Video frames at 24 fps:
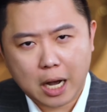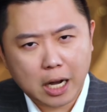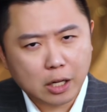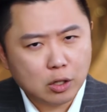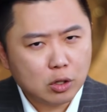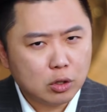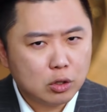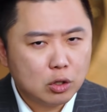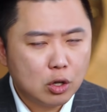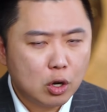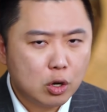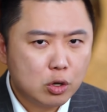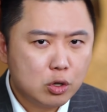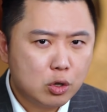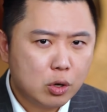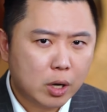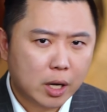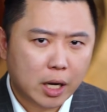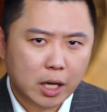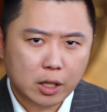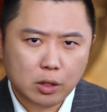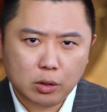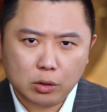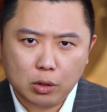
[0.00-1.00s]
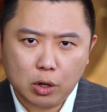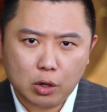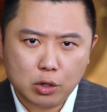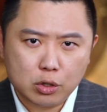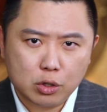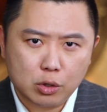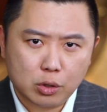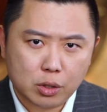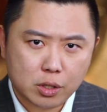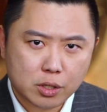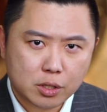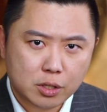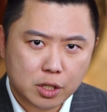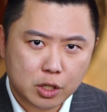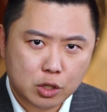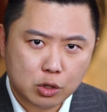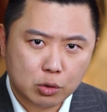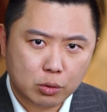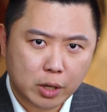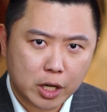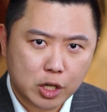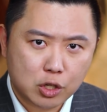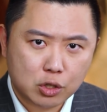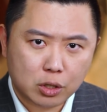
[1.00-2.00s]
Now, I don't know you and I don't know your
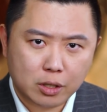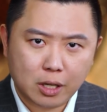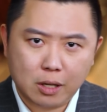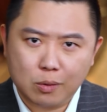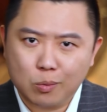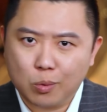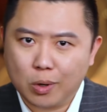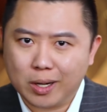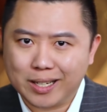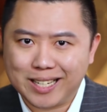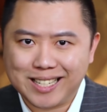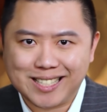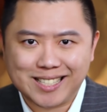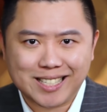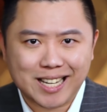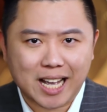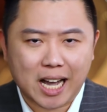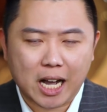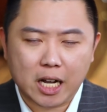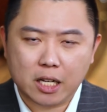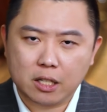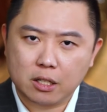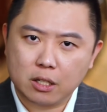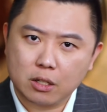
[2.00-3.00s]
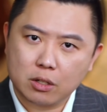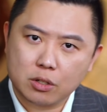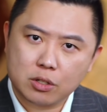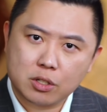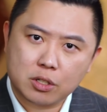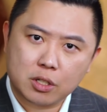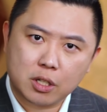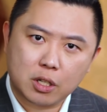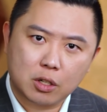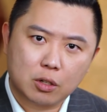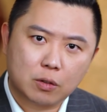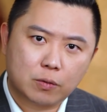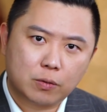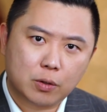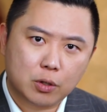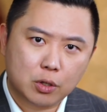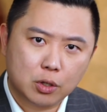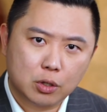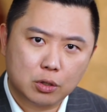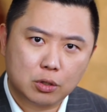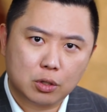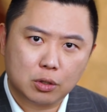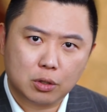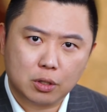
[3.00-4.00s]
situation and what is the ideal skill for
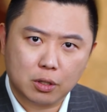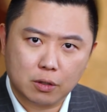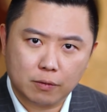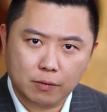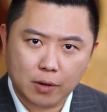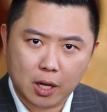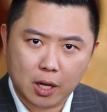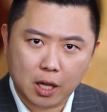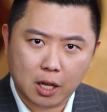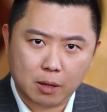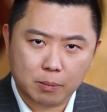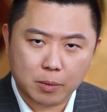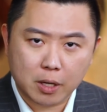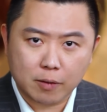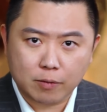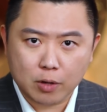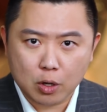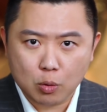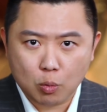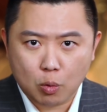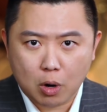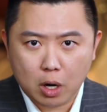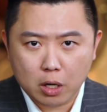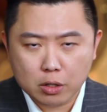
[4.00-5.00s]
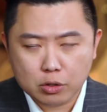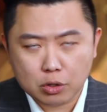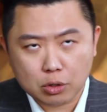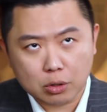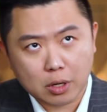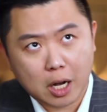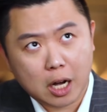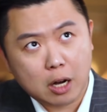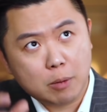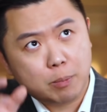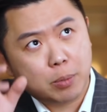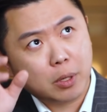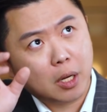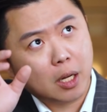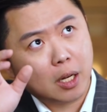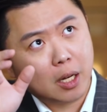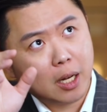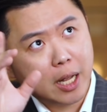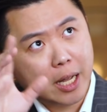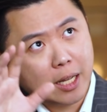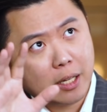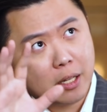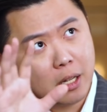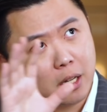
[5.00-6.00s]
you to develop. If you want to, I'll put a
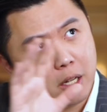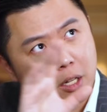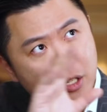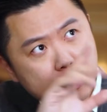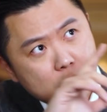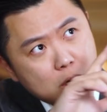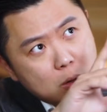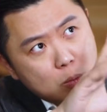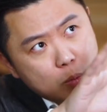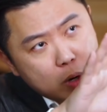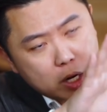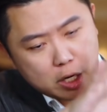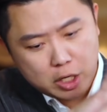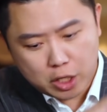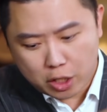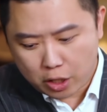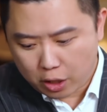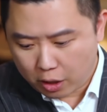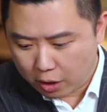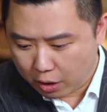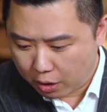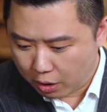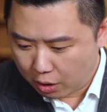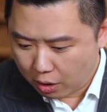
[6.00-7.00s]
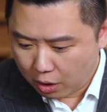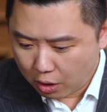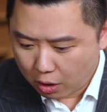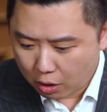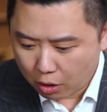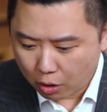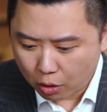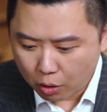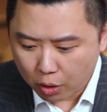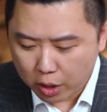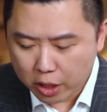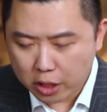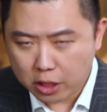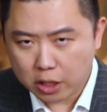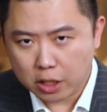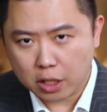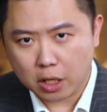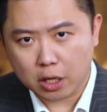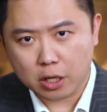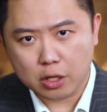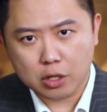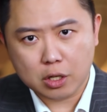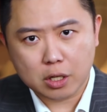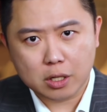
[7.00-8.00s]
link somewhere here or
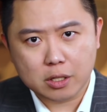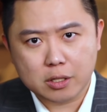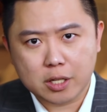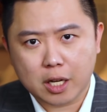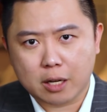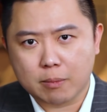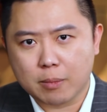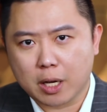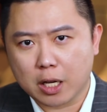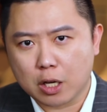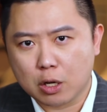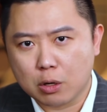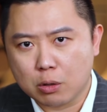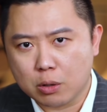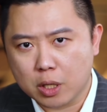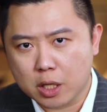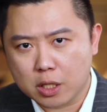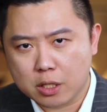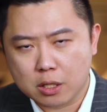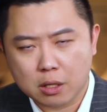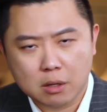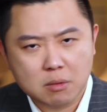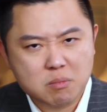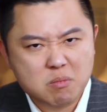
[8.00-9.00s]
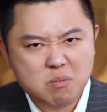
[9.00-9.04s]
here. You can take my quiz.